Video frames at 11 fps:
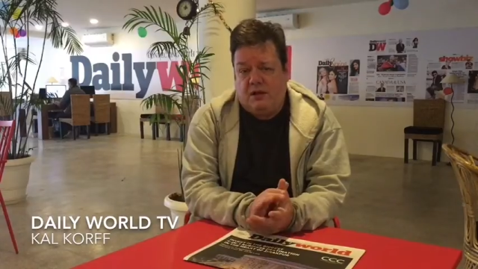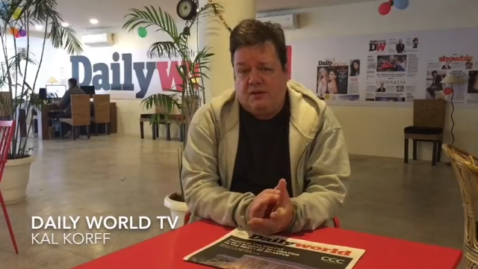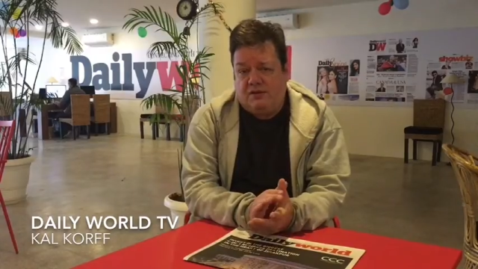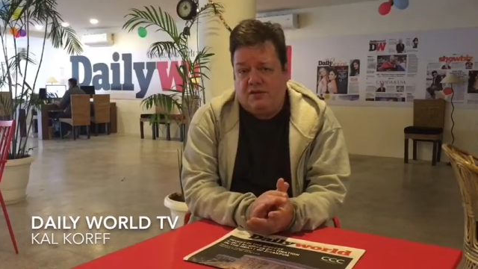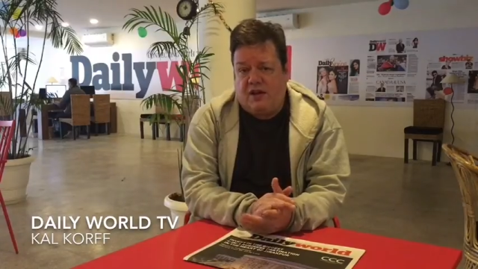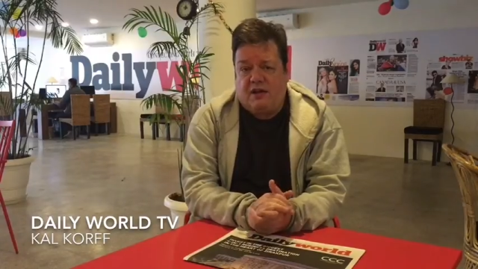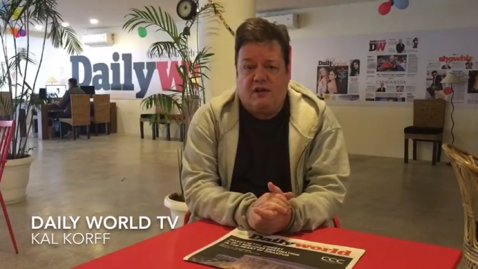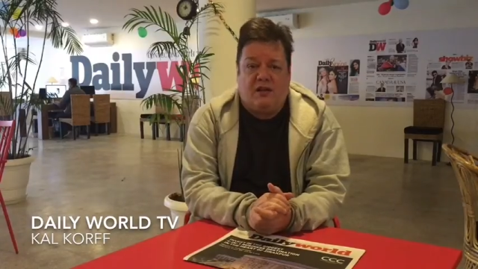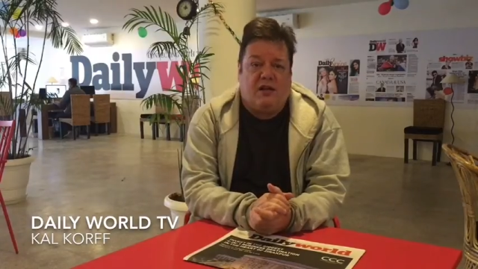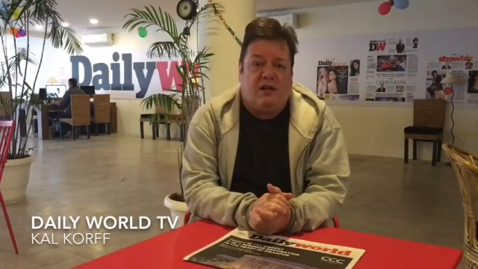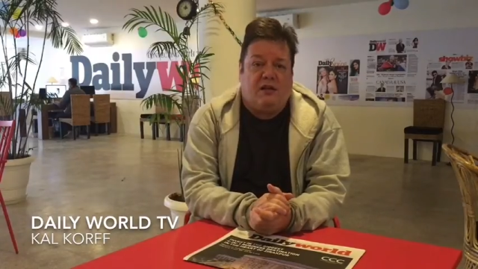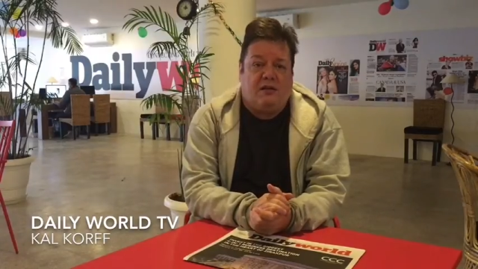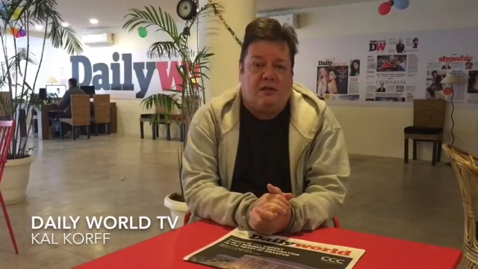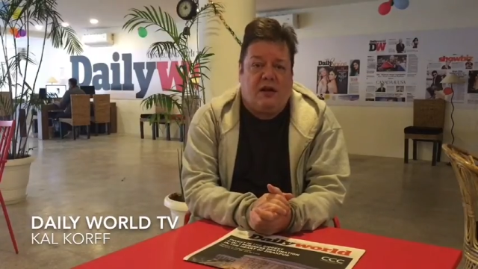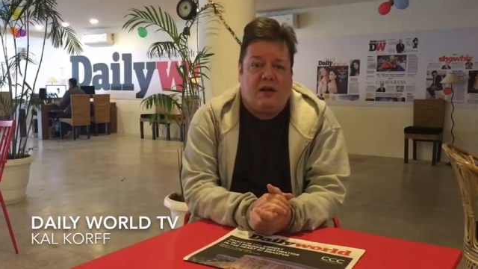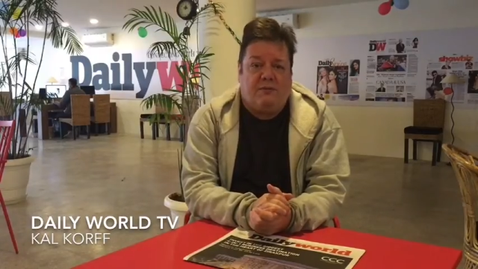The second thing,
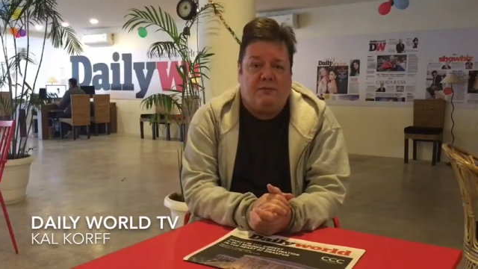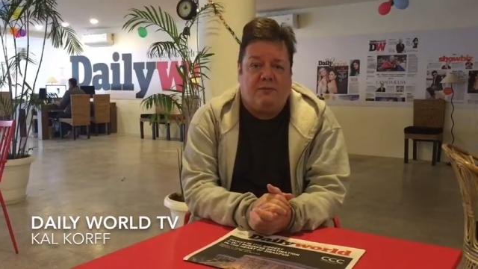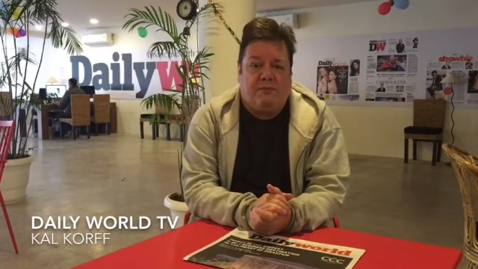and